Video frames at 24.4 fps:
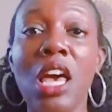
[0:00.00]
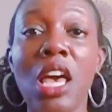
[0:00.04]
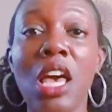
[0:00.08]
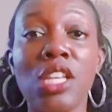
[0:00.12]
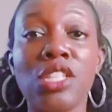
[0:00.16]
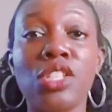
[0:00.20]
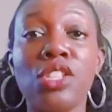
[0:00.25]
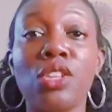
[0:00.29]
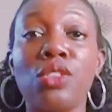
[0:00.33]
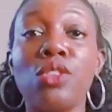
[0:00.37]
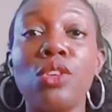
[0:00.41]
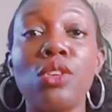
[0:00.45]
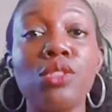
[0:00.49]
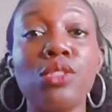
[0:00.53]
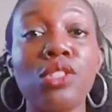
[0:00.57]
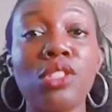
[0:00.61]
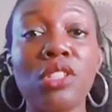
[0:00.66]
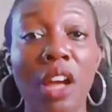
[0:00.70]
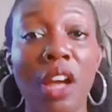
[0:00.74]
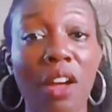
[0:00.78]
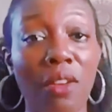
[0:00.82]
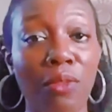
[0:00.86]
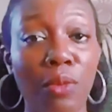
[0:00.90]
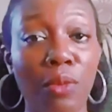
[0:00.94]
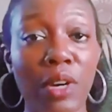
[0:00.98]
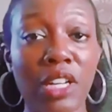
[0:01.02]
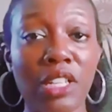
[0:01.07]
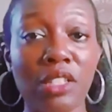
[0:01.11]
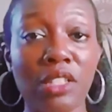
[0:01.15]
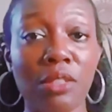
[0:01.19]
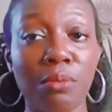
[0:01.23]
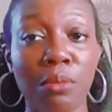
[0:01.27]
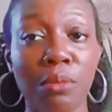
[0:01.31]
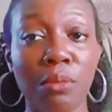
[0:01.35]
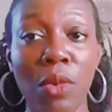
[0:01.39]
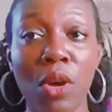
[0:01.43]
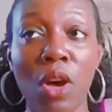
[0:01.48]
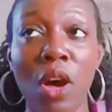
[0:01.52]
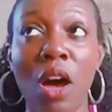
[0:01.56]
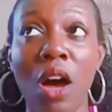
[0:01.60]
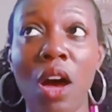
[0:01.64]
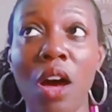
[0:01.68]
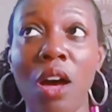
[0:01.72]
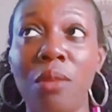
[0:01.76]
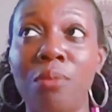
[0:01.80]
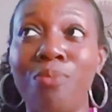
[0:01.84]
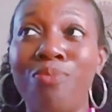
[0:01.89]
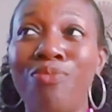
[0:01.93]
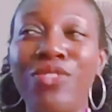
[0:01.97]
So those softwares,
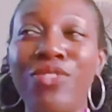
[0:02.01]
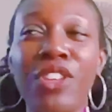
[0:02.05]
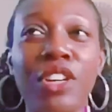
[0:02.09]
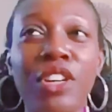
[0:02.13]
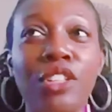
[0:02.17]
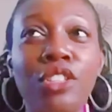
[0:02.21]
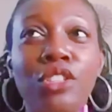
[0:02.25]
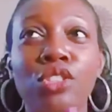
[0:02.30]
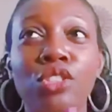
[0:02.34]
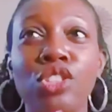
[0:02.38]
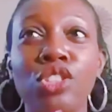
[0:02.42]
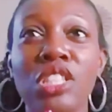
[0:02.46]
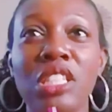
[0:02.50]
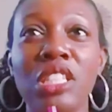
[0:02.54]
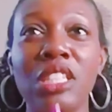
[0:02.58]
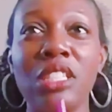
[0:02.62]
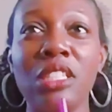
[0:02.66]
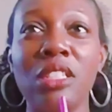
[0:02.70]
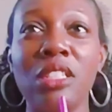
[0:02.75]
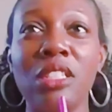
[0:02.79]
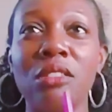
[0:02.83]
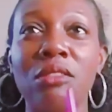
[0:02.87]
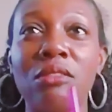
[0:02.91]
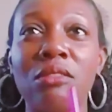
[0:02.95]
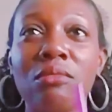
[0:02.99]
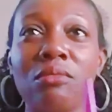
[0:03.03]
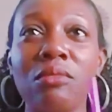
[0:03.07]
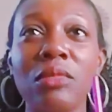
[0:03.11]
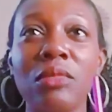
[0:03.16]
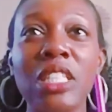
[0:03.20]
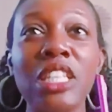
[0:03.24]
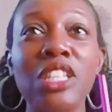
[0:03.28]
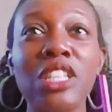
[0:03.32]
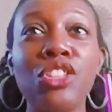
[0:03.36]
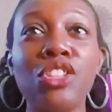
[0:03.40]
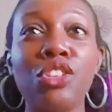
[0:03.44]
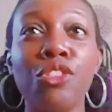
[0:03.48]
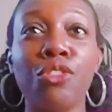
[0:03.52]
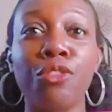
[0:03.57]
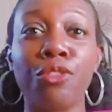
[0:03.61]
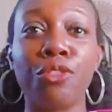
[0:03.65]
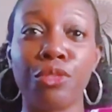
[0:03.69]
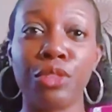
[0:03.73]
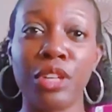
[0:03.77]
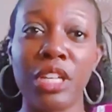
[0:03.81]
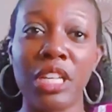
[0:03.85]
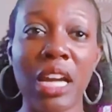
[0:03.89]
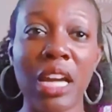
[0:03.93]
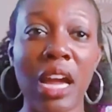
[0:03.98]
um, they're usually either
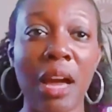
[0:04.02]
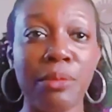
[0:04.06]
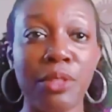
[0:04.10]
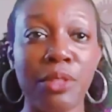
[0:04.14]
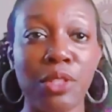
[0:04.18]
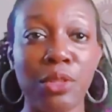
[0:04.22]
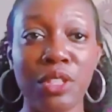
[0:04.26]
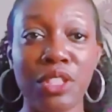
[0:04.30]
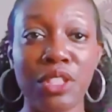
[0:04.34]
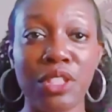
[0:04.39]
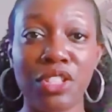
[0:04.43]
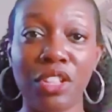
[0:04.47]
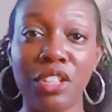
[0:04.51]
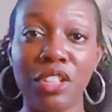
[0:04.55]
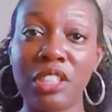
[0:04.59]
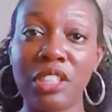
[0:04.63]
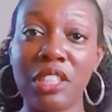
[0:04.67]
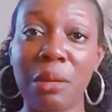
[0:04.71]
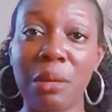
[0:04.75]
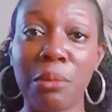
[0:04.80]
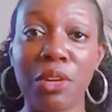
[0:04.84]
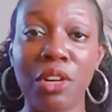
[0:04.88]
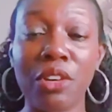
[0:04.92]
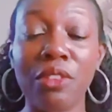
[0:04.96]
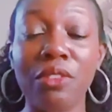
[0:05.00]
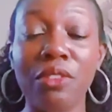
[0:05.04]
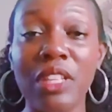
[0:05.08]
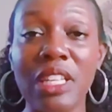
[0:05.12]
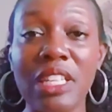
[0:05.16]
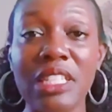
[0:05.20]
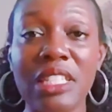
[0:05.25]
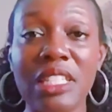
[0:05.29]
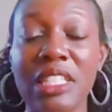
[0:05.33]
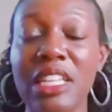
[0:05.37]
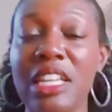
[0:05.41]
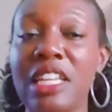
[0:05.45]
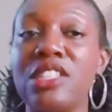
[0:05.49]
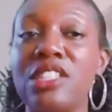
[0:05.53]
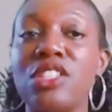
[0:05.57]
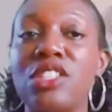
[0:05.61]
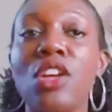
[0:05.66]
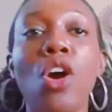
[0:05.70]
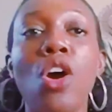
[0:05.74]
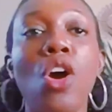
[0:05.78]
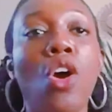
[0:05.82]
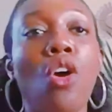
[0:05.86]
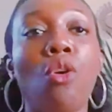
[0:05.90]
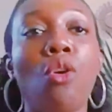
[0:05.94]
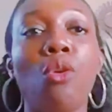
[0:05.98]
free up to a certain number of listings
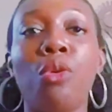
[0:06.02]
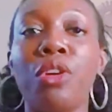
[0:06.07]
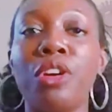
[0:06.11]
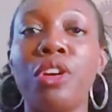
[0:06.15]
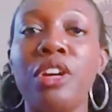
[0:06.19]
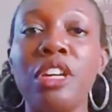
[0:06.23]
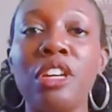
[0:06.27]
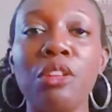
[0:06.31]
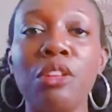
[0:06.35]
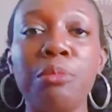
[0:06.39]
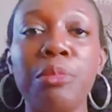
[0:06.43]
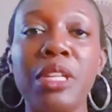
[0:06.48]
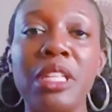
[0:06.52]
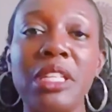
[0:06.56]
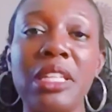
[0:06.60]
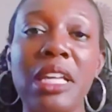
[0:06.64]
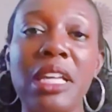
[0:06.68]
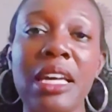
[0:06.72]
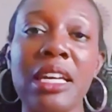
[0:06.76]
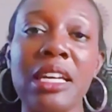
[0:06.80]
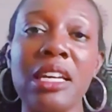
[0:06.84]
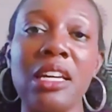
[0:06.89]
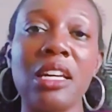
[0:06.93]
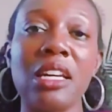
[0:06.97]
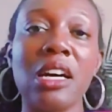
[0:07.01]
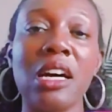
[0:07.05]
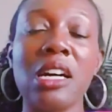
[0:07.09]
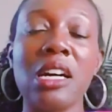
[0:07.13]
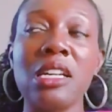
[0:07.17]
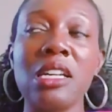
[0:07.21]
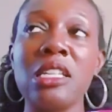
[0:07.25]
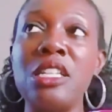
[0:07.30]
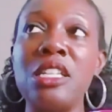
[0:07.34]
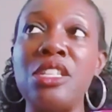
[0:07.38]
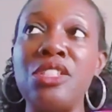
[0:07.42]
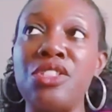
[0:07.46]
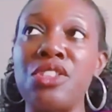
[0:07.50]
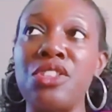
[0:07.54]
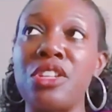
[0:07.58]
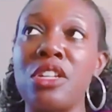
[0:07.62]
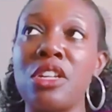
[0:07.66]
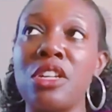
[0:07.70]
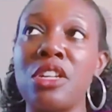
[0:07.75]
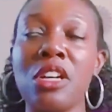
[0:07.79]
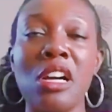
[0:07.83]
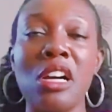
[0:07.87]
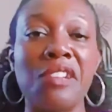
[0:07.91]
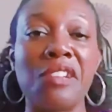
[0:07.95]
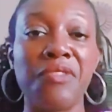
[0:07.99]
or it'll be like either
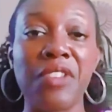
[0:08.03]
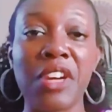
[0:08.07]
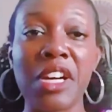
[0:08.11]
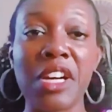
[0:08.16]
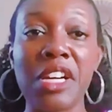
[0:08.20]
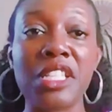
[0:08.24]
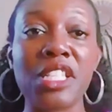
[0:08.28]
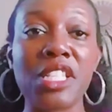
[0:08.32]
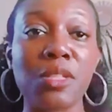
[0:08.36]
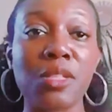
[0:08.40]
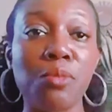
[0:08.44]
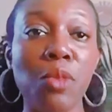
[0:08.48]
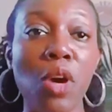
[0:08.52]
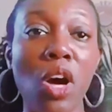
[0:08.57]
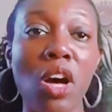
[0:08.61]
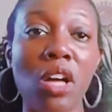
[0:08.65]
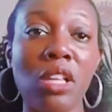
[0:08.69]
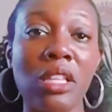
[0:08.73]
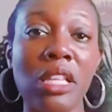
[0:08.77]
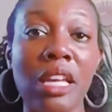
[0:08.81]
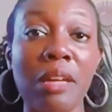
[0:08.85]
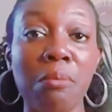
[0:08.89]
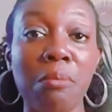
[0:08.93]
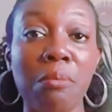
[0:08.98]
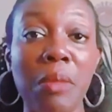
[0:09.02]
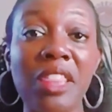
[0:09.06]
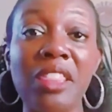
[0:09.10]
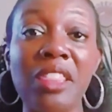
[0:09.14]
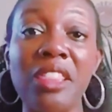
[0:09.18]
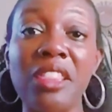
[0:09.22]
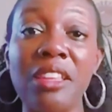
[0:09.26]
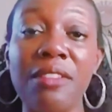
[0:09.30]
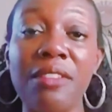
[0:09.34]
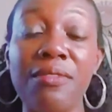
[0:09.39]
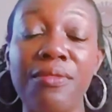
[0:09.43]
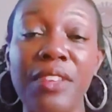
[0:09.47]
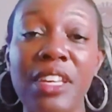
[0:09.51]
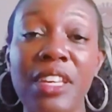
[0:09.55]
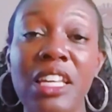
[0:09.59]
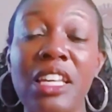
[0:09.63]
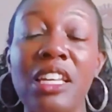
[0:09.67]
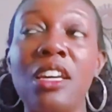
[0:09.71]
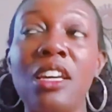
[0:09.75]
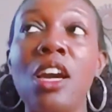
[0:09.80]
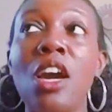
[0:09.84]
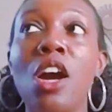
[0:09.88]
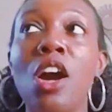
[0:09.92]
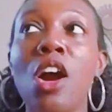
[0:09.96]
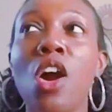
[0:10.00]
a very small like monthly
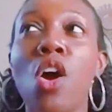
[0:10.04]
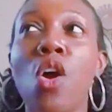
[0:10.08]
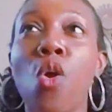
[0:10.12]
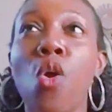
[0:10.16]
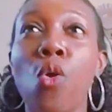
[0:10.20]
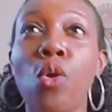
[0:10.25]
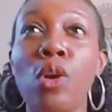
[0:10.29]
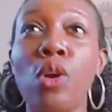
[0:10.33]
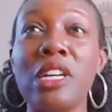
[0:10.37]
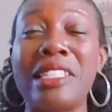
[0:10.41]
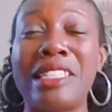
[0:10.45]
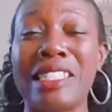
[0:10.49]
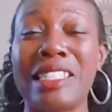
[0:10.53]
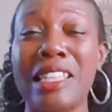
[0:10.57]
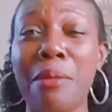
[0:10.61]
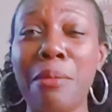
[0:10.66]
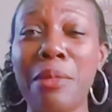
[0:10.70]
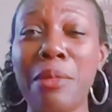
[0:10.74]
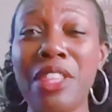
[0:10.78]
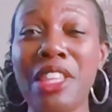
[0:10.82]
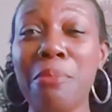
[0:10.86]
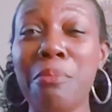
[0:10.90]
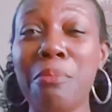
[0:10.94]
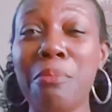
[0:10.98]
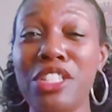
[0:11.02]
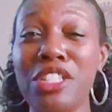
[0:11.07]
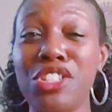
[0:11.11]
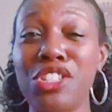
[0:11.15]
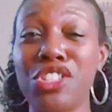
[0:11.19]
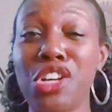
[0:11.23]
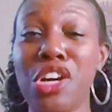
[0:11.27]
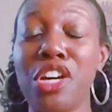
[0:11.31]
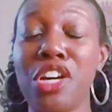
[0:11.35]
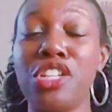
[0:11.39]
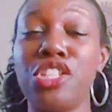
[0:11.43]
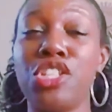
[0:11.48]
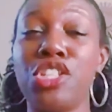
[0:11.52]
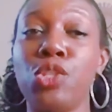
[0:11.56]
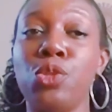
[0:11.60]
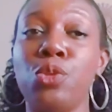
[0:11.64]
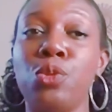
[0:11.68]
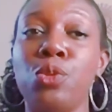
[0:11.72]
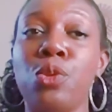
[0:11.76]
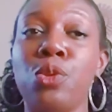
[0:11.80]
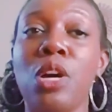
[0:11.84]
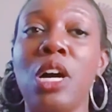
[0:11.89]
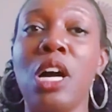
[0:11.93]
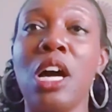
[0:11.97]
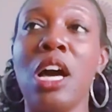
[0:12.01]
fee or some of them charge
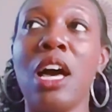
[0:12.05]
you